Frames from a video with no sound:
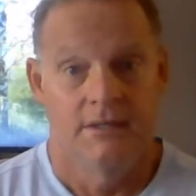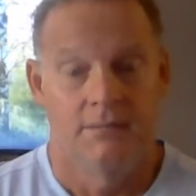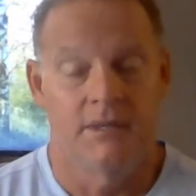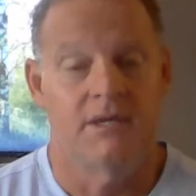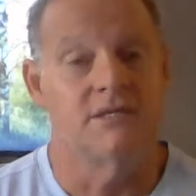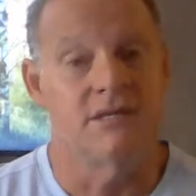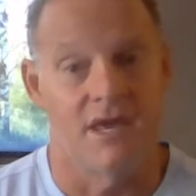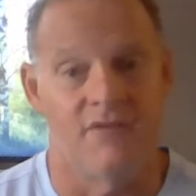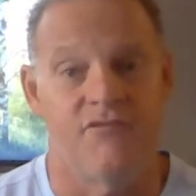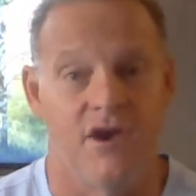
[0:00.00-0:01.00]
Because the
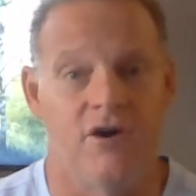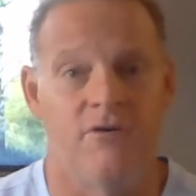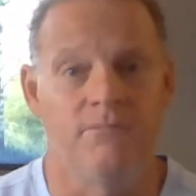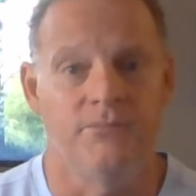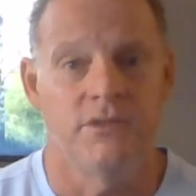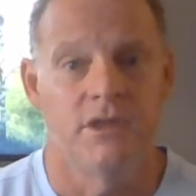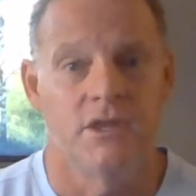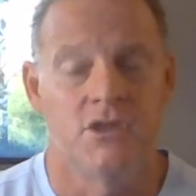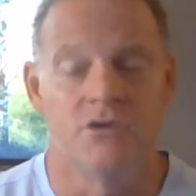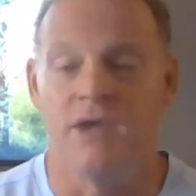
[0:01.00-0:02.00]
NFL,
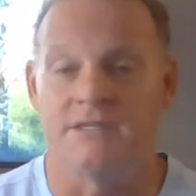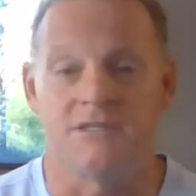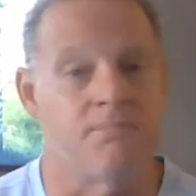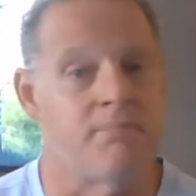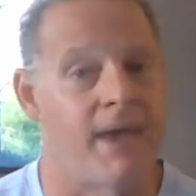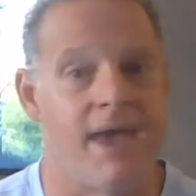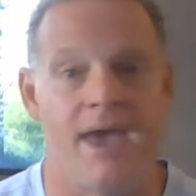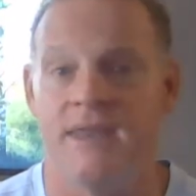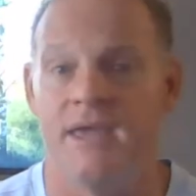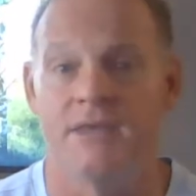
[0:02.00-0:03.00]
you got some
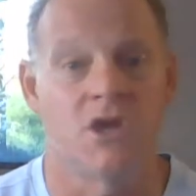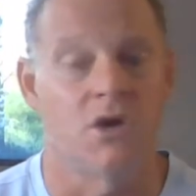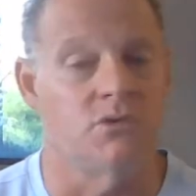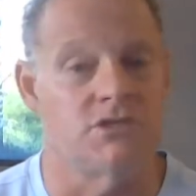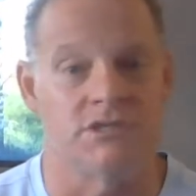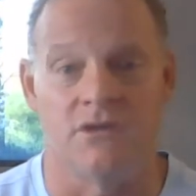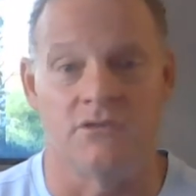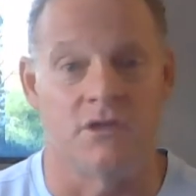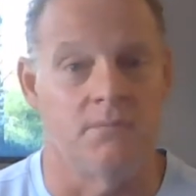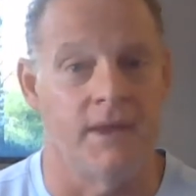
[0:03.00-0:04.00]
bad head coaches out
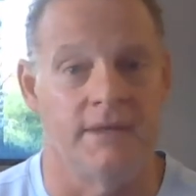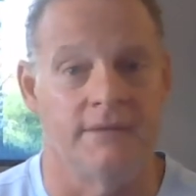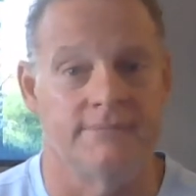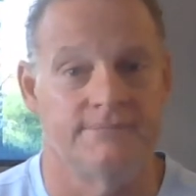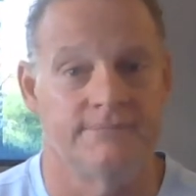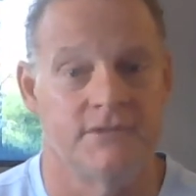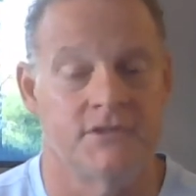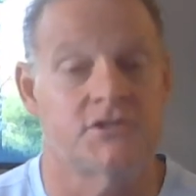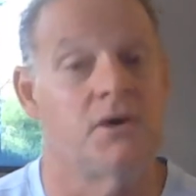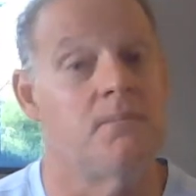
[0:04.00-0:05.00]
there, man.
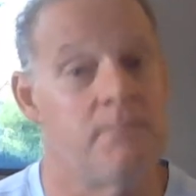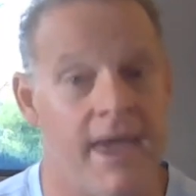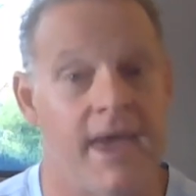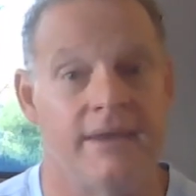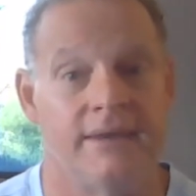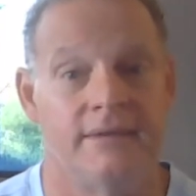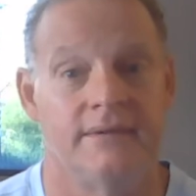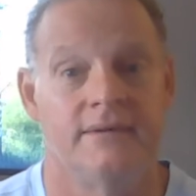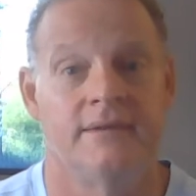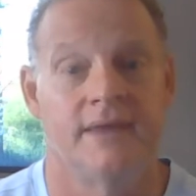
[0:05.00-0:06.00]
Some bad
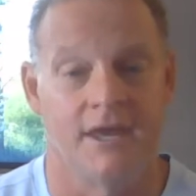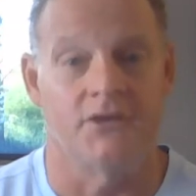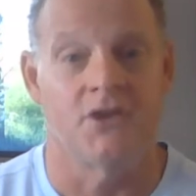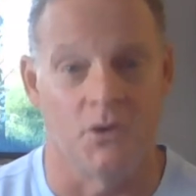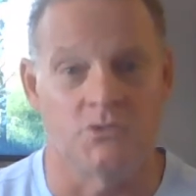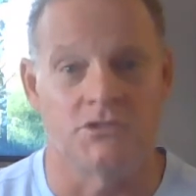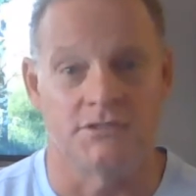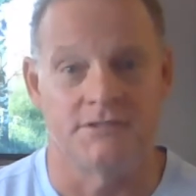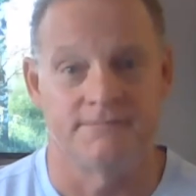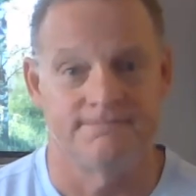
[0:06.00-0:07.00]
head
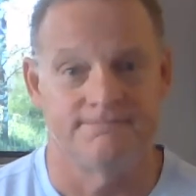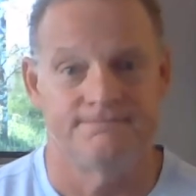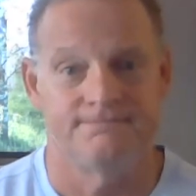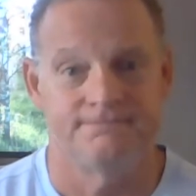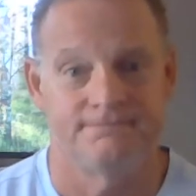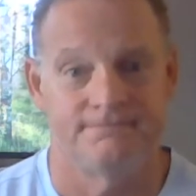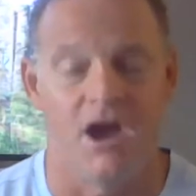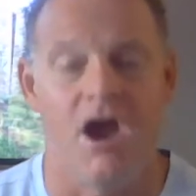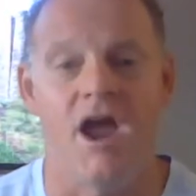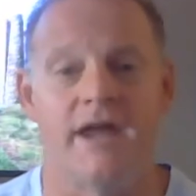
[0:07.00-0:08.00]
coaches.
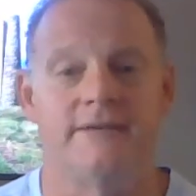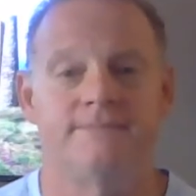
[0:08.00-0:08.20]
All right.